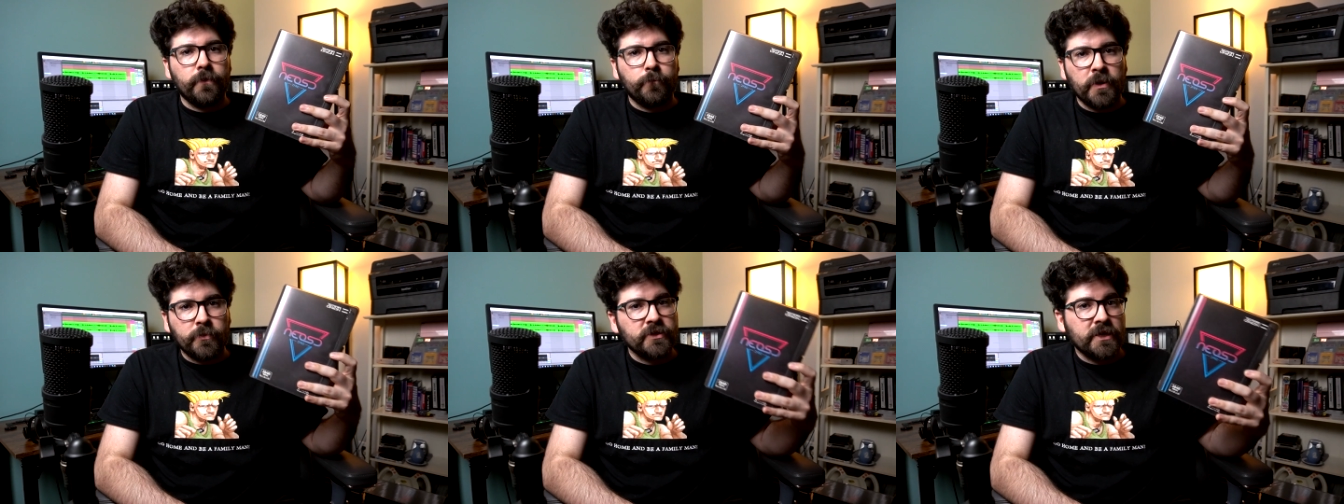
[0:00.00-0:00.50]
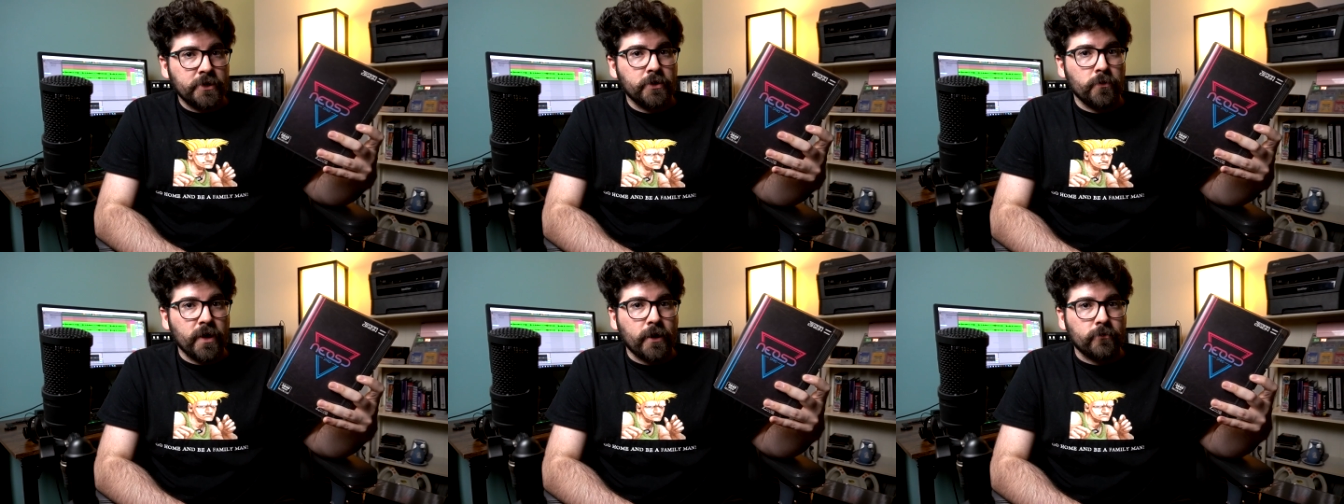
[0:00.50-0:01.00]
People need to
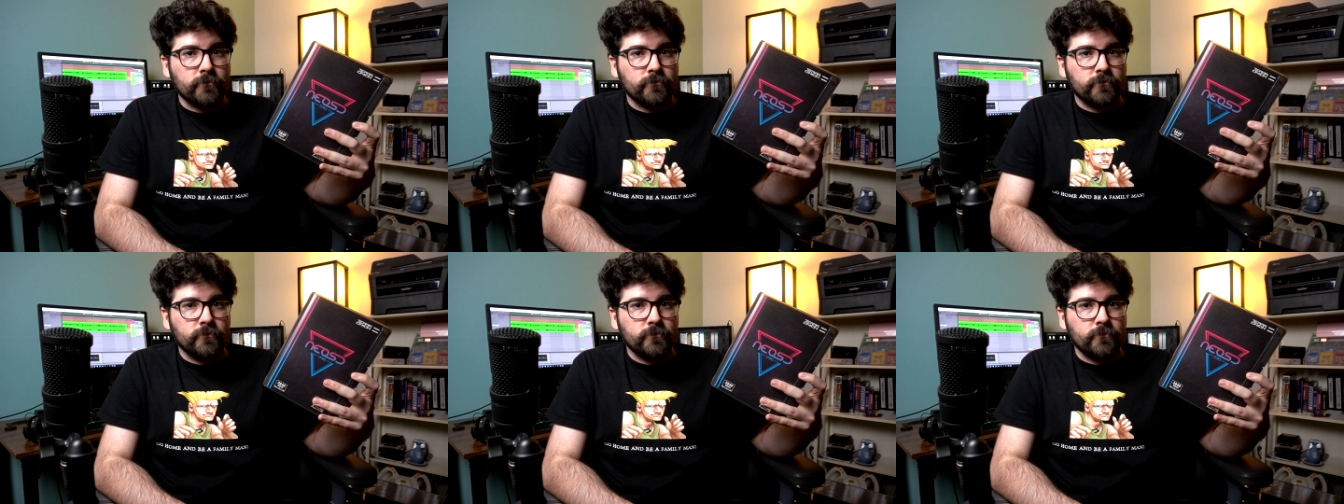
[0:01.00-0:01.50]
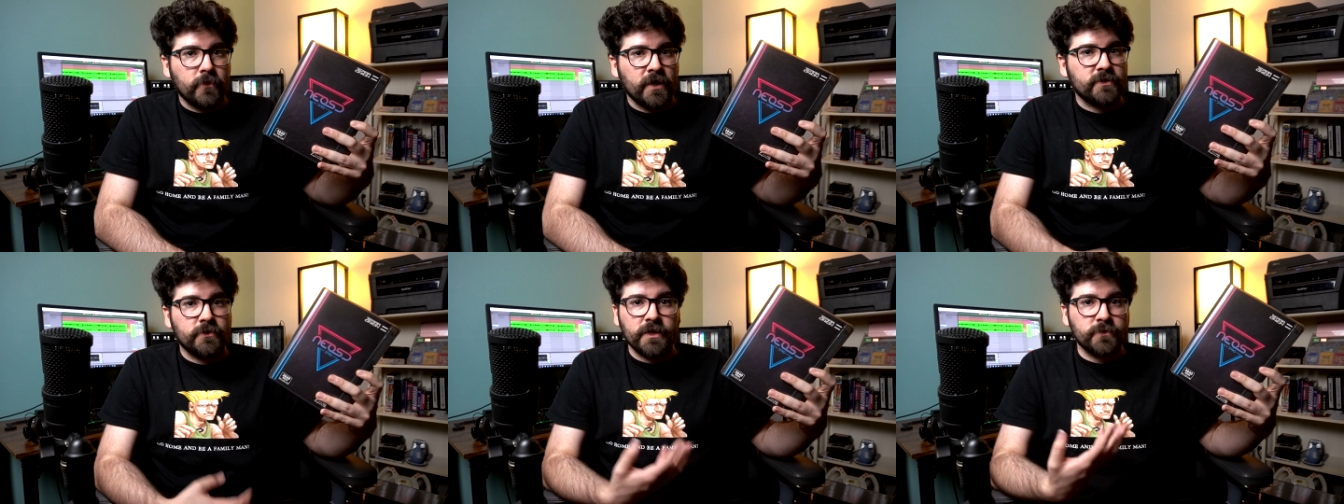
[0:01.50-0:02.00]
know that.
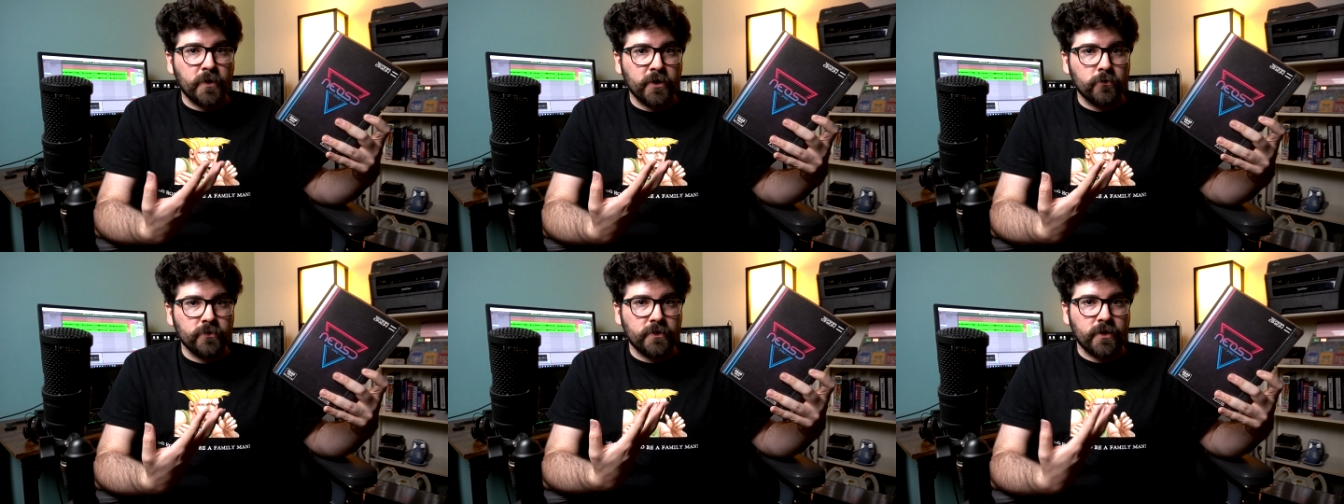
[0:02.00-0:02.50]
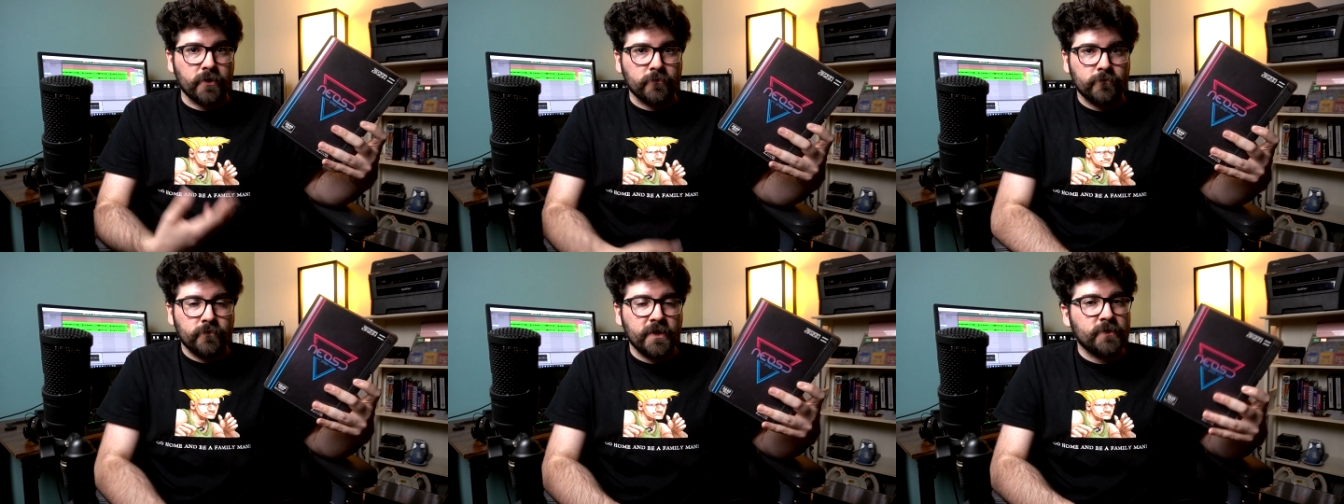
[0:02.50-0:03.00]
That's my only thing.
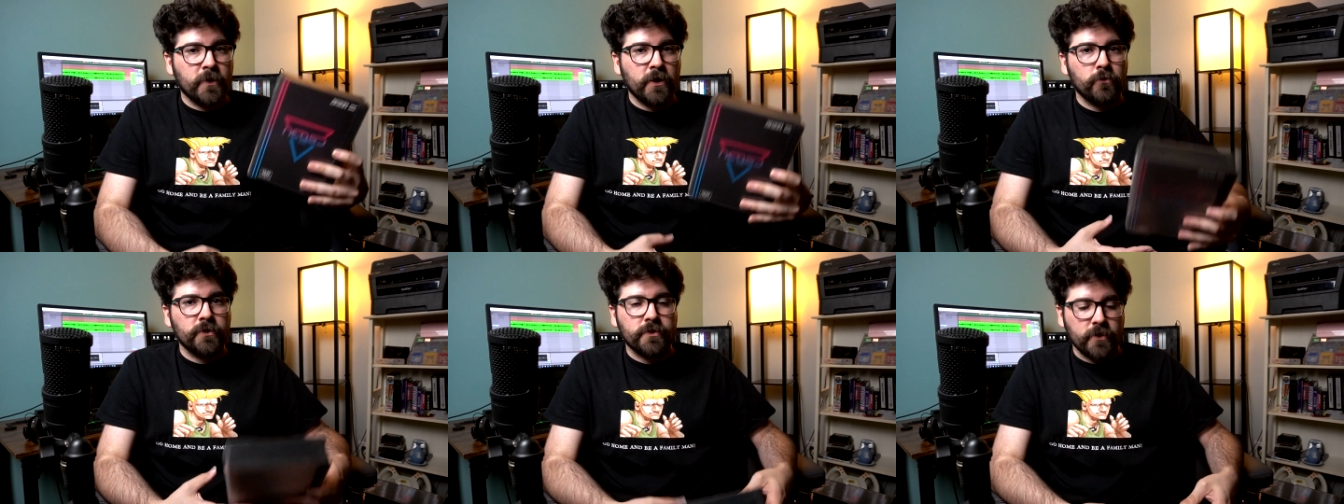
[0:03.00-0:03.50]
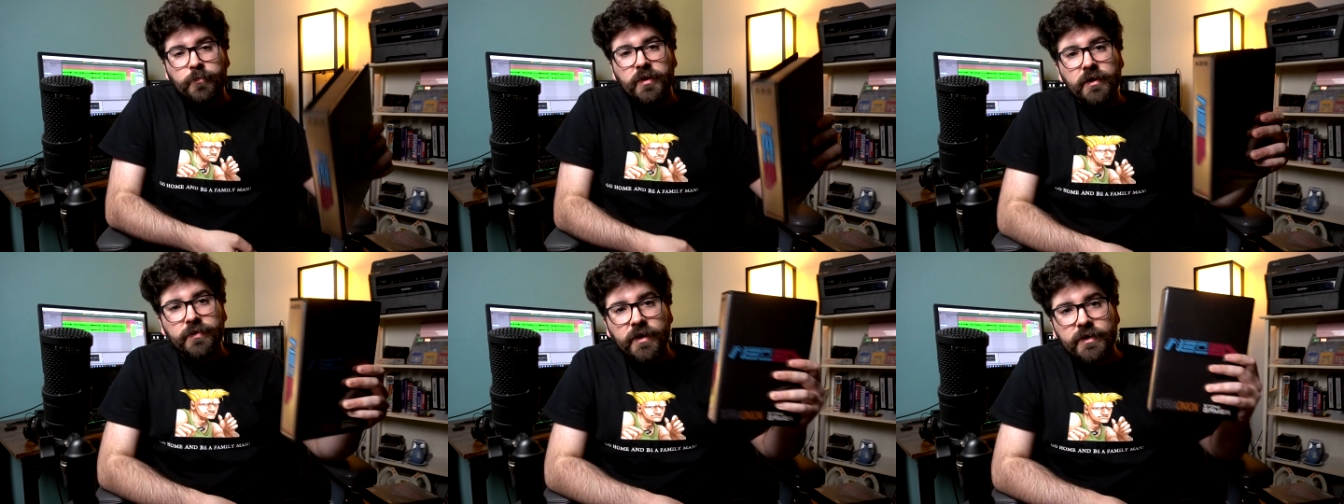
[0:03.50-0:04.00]
That's my only thing.
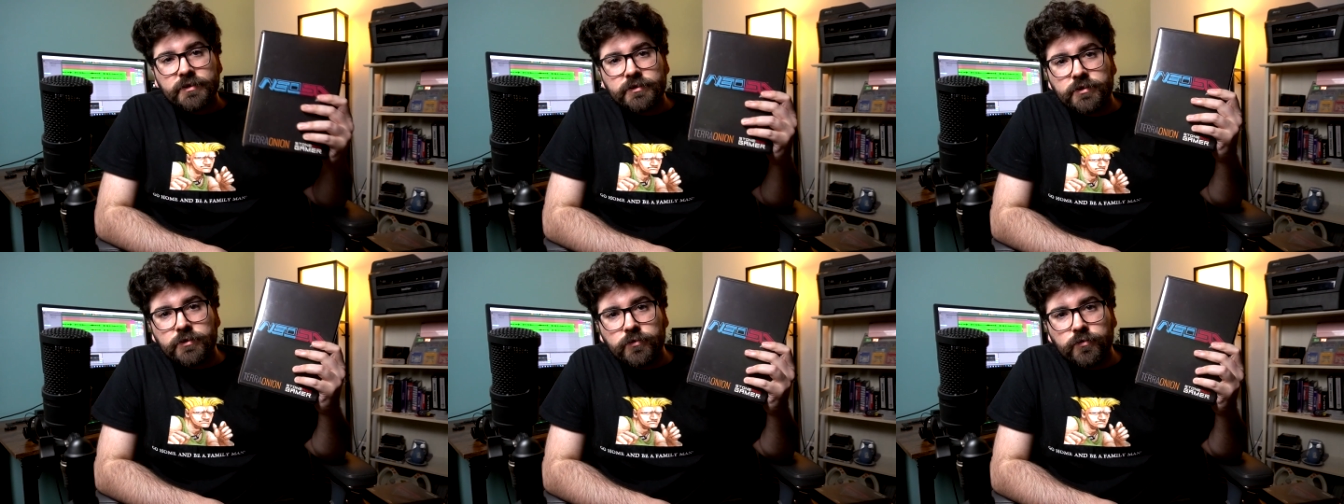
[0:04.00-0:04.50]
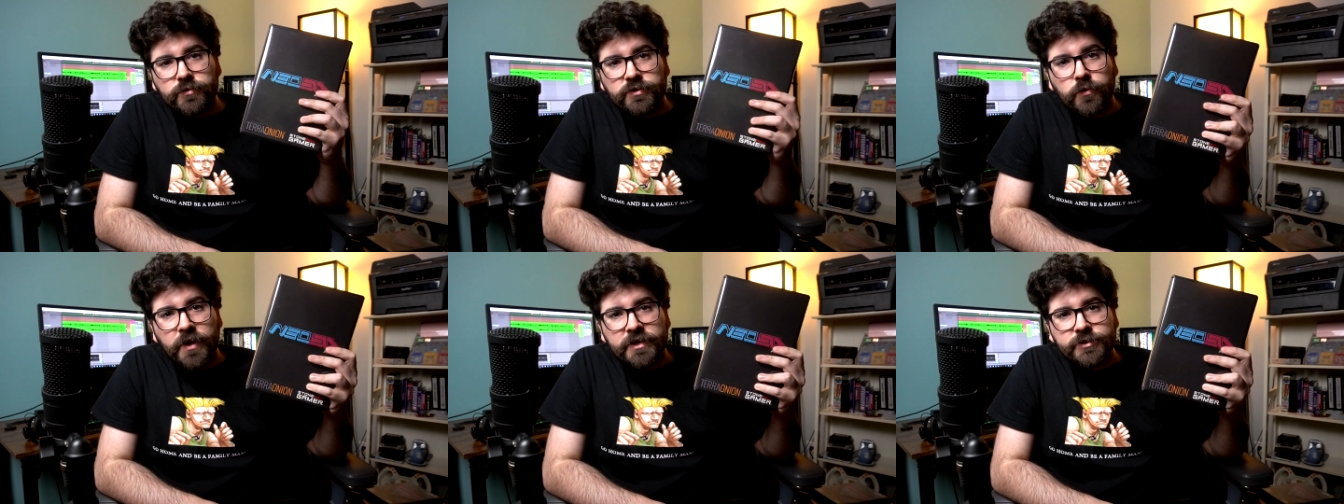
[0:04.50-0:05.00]
Big thanks to
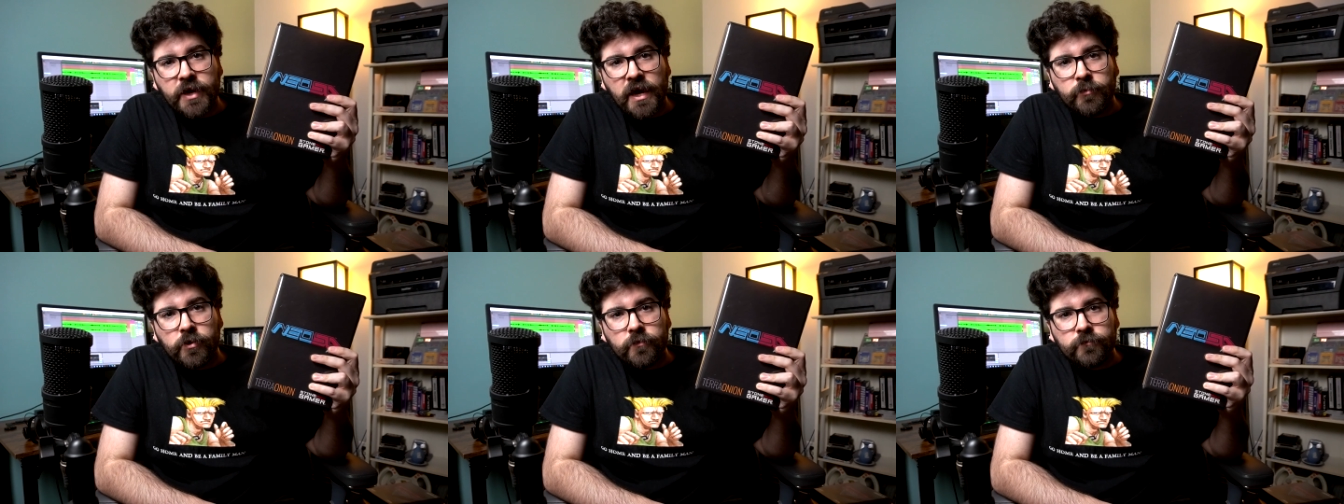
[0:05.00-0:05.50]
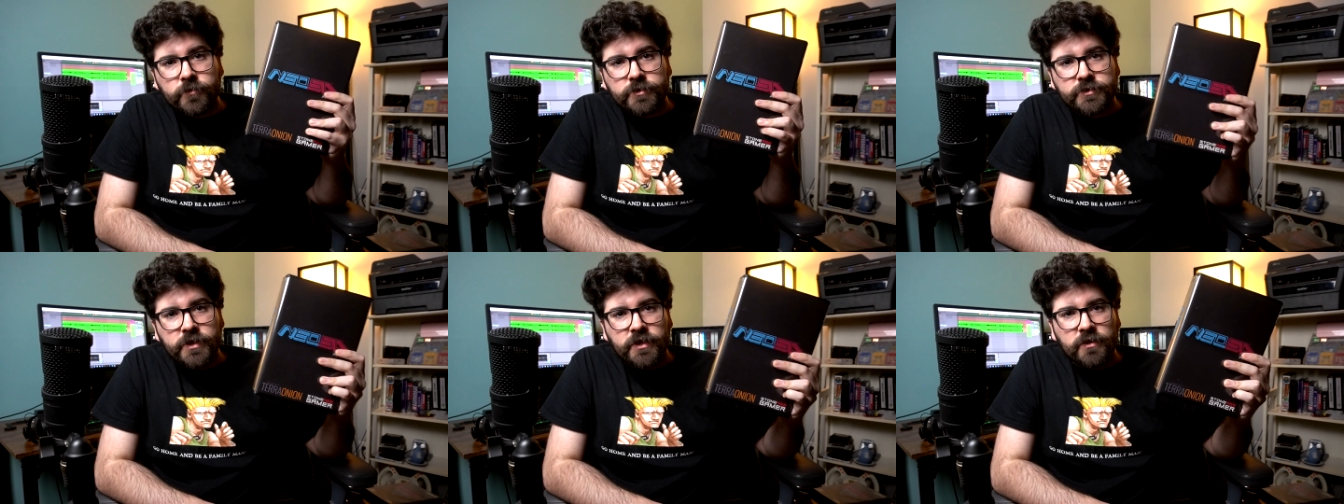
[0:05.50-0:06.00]
Stone Age Gamer for
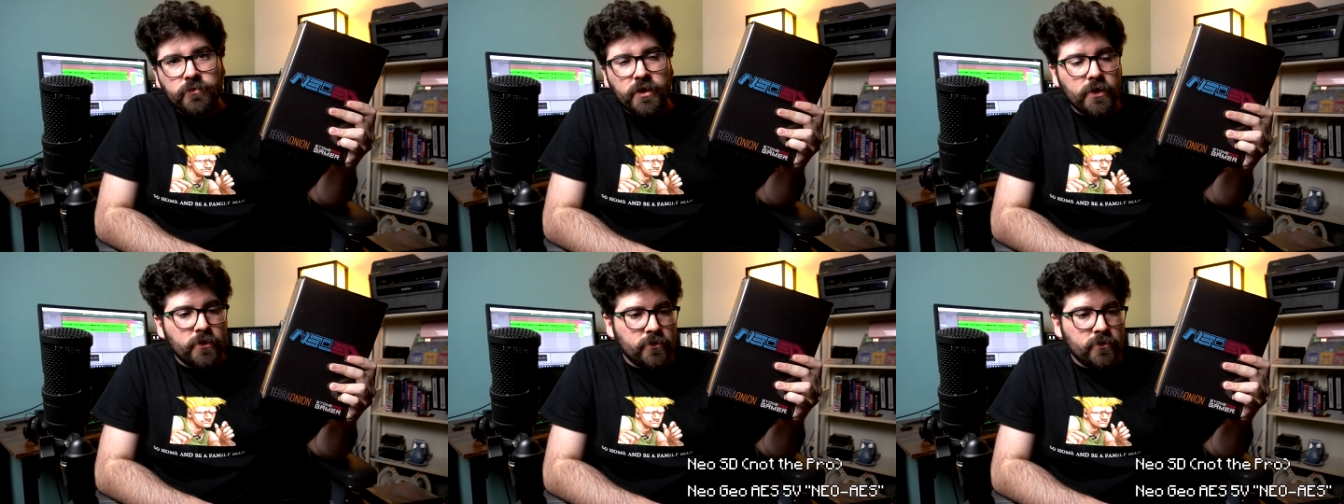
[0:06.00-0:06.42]
sending me